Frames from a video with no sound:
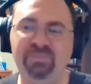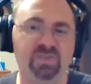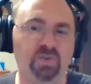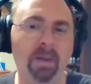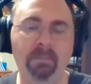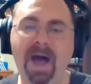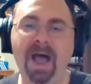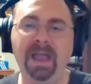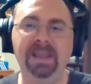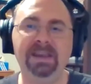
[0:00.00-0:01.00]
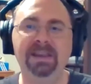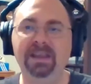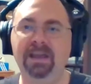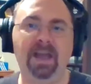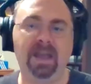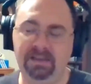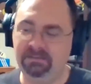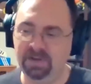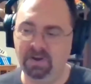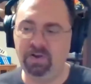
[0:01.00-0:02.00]
So I buy it, I,
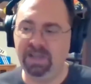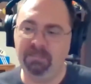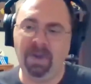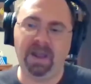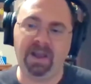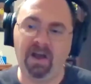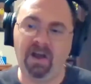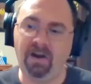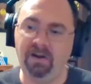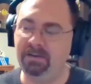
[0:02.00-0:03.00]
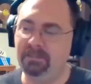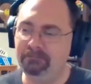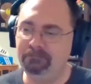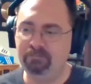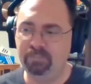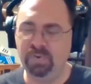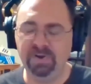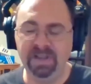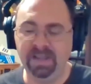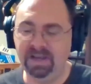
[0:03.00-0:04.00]
get in my car and put
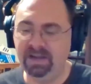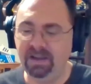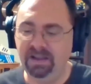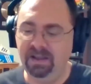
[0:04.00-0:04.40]
it in,